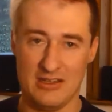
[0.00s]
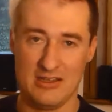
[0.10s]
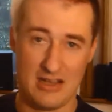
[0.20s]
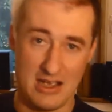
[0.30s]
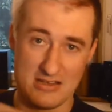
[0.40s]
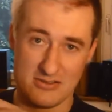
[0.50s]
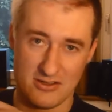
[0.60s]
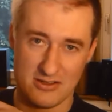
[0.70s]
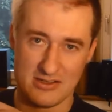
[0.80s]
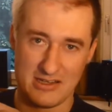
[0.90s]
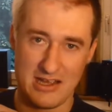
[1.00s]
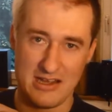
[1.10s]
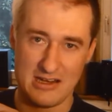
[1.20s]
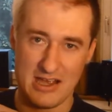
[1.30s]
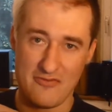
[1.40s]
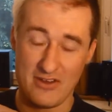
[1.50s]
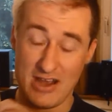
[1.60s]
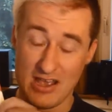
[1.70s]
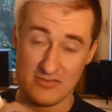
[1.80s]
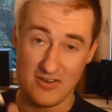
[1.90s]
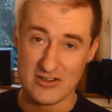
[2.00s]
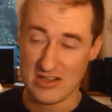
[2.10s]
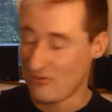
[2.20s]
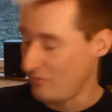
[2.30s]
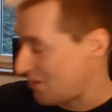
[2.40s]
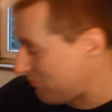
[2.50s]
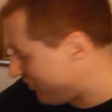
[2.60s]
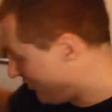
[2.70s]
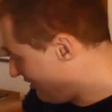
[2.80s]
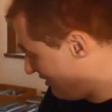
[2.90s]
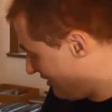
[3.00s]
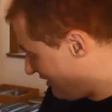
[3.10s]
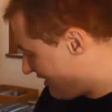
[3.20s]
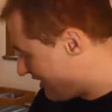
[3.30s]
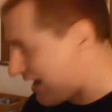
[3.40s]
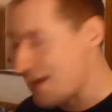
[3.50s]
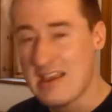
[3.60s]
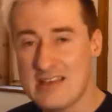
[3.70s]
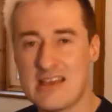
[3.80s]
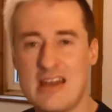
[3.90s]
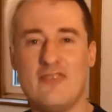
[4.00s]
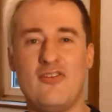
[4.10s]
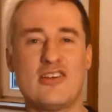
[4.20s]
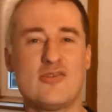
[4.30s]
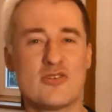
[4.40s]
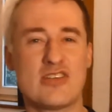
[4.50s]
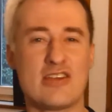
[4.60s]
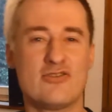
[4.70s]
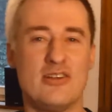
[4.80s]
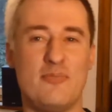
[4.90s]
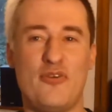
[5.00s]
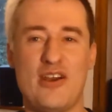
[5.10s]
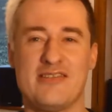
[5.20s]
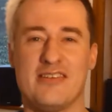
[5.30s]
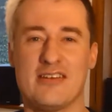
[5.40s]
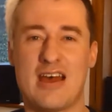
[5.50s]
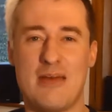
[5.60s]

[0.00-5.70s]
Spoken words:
yeah, I saw Client live, and as far as I remember, I guess Andy Fletcher was actually present.